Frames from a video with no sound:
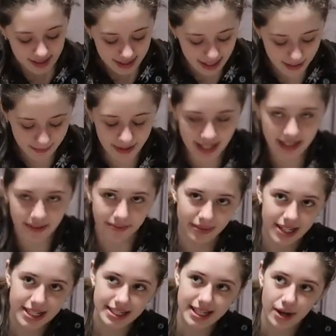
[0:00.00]
can make
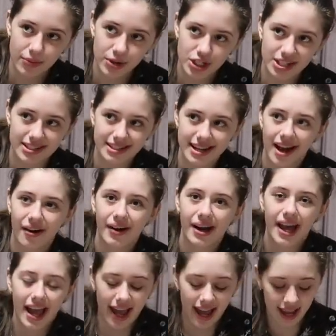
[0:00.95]
mini sandwiches now,
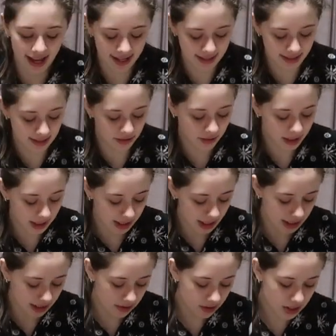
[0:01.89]
and you can
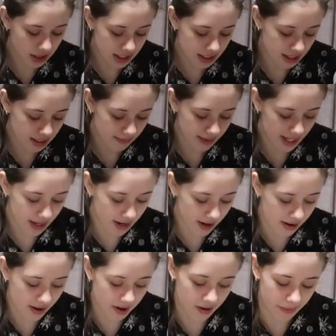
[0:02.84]
like use this to make
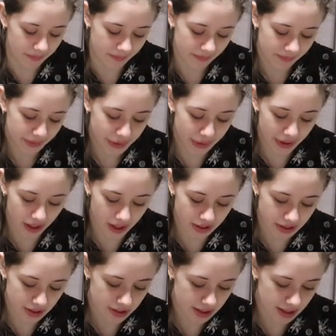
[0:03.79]
you can
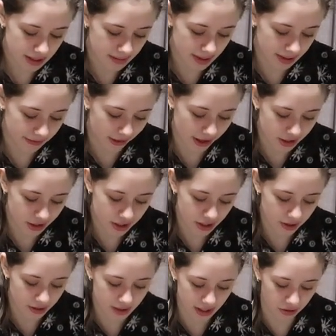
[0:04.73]
also use it to make French
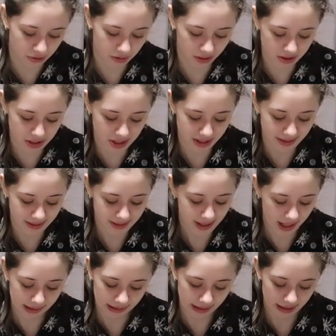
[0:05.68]
toast, like grilled cheese
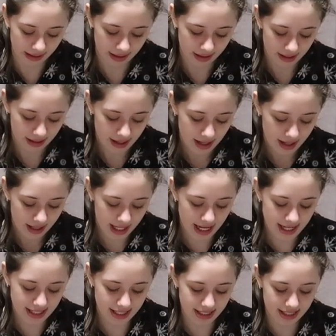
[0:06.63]
and like
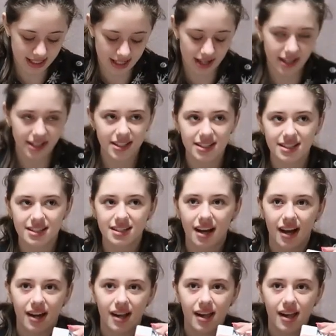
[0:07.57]
quesadillas.